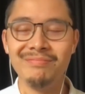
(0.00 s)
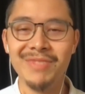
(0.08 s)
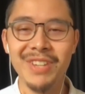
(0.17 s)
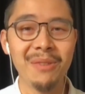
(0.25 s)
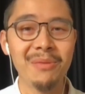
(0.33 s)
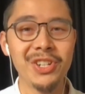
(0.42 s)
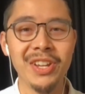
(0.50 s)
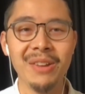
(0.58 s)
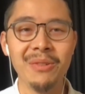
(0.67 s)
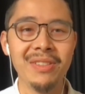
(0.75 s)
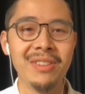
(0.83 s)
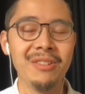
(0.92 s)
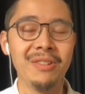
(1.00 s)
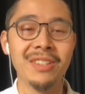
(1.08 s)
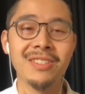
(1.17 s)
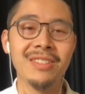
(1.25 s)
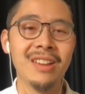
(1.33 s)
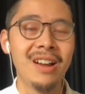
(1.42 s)
Take what you can with you.
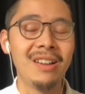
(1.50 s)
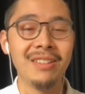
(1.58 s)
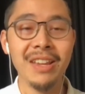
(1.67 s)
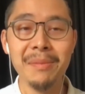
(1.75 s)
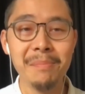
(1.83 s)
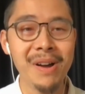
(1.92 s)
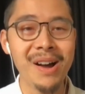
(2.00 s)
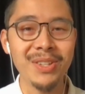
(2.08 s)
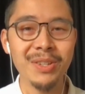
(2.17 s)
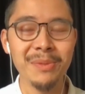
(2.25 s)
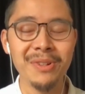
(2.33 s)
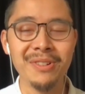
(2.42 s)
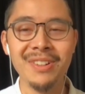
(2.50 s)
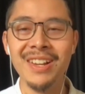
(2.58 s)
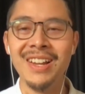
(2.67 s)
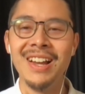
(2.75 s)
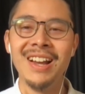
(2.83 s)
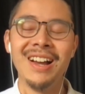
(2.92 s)
It's not impossible.
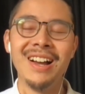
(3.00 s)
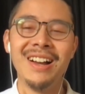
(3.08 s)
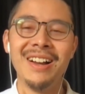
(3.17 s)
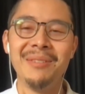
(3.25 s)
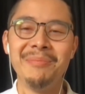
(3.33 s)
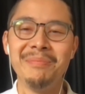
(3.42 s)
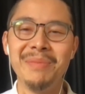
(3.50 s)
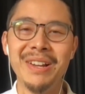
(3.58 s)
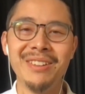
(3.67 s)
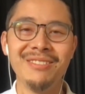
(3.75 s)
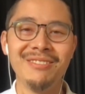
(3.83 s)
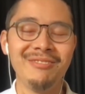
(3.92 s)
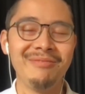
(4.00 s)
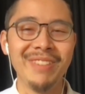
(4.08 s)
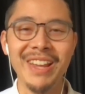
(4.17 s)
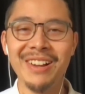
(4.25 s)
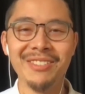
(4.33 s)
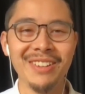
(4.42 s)
But
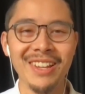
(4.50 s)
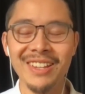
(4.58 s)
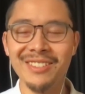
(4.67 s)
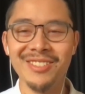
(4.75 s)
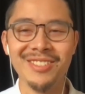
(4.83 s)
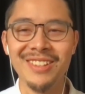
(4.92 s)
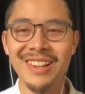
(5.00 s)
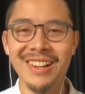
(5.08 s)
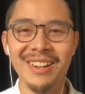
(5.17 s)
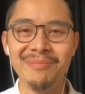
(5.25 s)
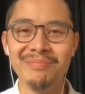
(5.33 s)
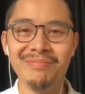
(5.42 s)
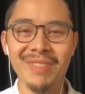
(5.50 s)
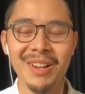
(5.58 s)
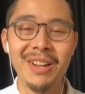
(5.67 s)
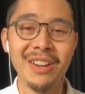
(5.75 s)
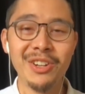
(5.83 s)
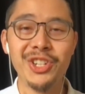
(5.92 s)
Yeah, it's
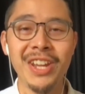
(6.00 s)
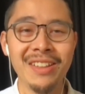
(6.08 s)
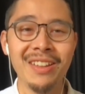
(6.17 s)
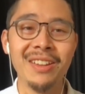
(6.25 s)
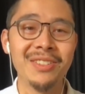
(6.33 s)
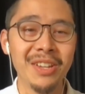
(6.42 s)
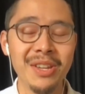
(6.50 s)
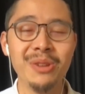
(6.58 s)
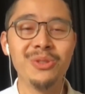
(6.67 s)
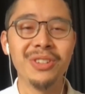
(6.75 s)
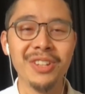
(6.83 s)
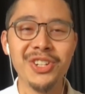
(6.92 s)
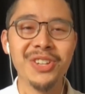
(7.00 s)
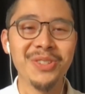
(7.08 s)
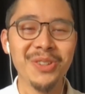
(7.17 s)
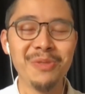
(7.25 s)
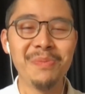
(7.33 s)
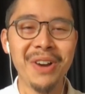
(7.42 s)
understand that it's a huge
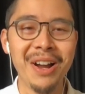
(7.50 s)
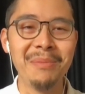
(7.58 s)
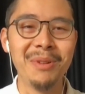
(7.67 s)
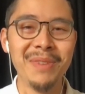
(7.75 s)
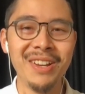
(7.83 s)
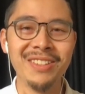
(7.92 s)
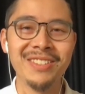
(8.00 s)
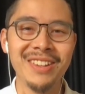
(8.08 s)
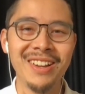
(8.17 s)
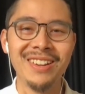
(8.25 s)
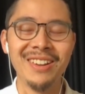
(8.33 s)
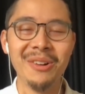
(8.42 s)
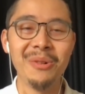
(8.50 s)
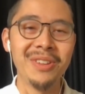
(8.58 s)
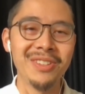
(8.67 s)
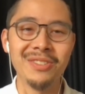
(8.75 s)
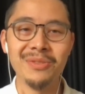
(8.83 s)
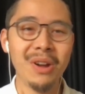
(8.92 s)
logistical problem and it's not
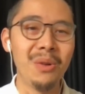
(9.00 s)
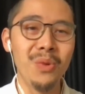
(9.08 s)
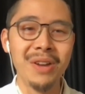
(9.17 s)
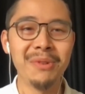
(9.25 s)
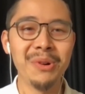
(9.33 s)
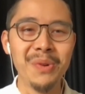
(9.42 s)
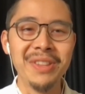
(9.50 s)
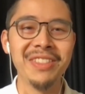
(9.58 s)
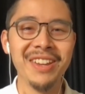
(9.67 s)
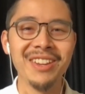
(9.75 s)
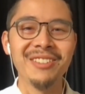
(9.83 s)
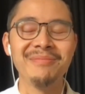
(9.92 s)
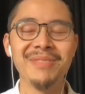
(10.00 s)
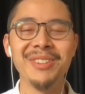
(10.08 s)
always a one-for-one thing.